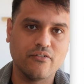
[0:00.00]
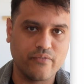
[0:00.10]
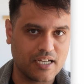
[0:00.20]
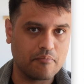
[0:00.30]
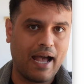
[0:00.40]

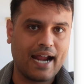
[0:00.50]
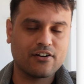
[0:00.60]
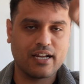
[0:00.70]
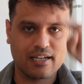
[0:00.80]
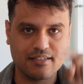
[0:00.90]
we can
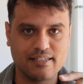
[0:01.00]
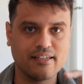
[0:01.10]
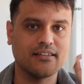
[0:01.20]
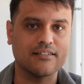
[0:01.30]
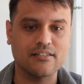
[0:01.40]
backtrack and
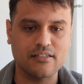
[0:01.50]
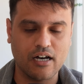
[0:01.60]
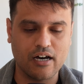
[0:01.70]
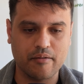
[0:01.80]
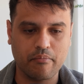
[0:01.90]
say, this is
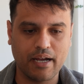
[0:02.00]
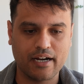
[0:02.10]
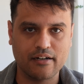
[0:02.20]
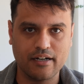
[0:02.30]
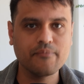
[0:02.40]
our
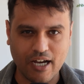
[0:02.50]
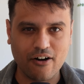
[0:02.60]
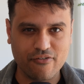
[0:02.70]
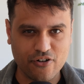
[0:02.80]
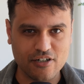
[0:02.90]
impact, right?
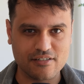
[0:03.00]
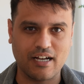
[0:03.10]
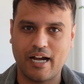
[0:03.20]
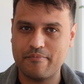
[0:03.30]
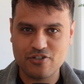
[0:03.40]
Now, of course,
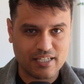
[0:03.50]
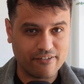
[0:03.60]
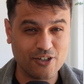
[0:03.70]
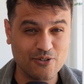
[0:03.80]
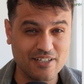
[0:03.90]
I'm just
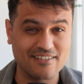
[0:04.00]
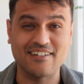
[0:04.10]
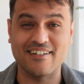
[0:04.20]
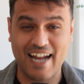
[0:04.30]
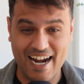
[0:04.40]
giving you these
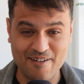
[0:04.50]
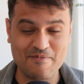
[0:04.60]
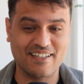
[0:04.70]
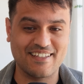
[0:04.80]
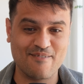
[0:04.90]

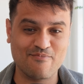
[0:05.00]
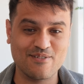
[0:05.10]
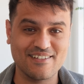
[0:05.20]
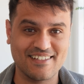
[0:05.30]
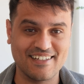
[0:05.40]
random
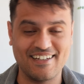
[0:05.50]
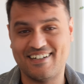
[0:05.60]
examples.